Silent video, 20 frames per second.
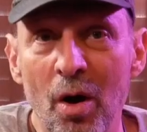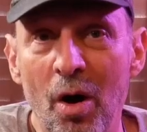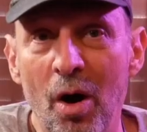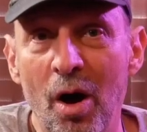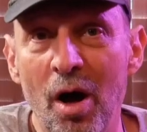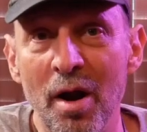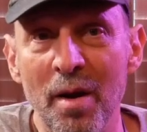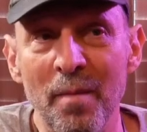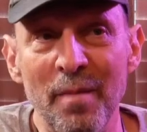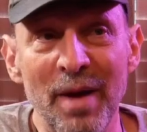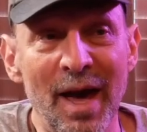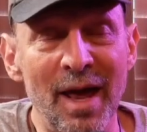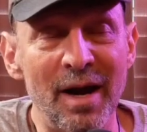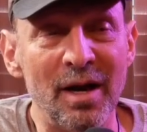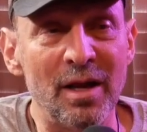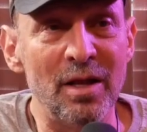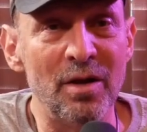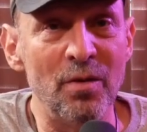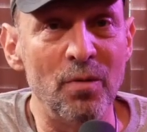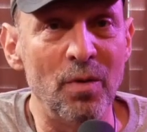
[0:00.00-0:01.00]

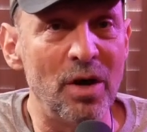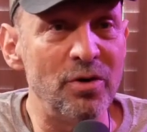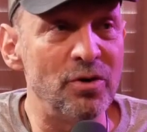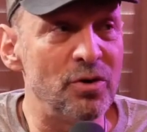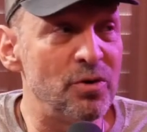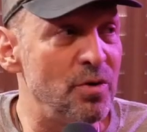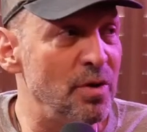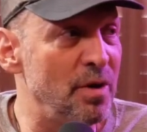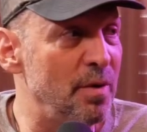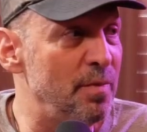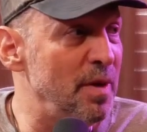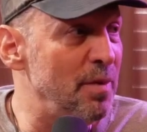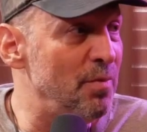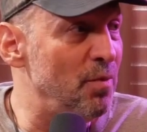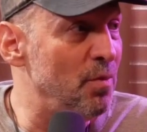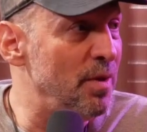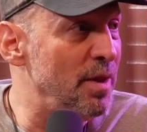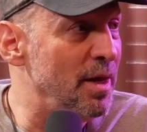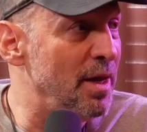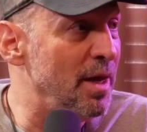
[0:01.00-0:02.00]
automatically registering
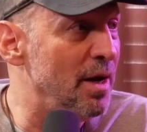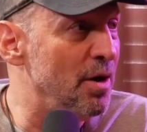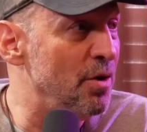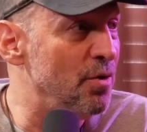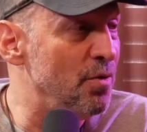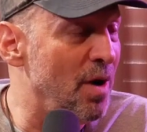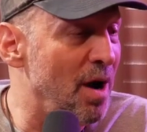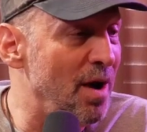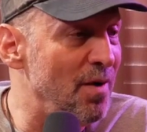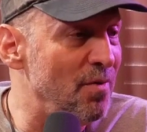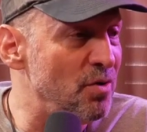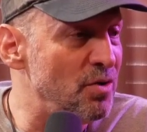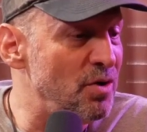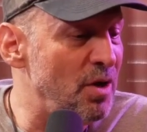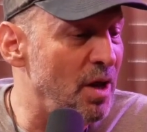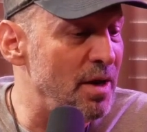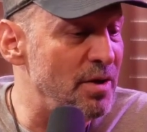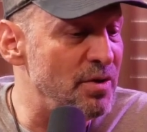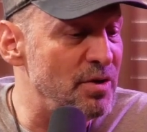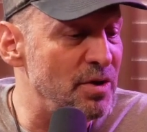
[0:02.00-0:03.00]
people when they get a driver's
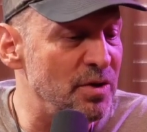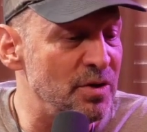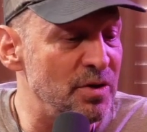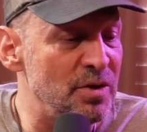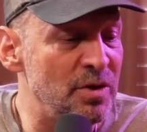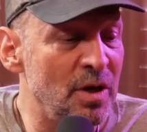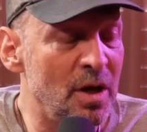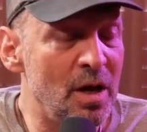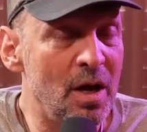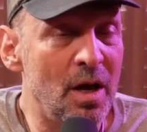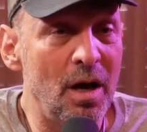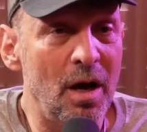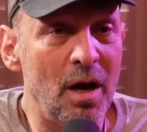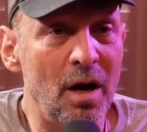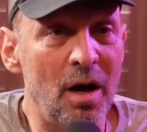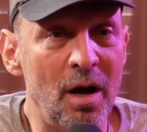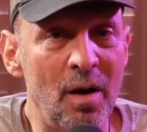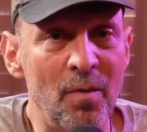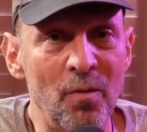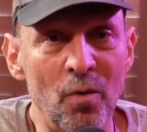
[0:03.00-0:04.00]
license,
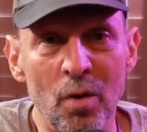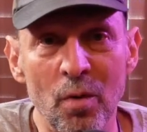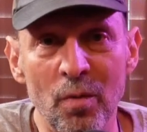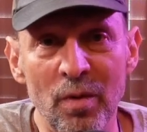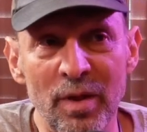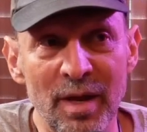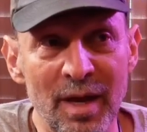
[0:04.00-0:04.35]
or when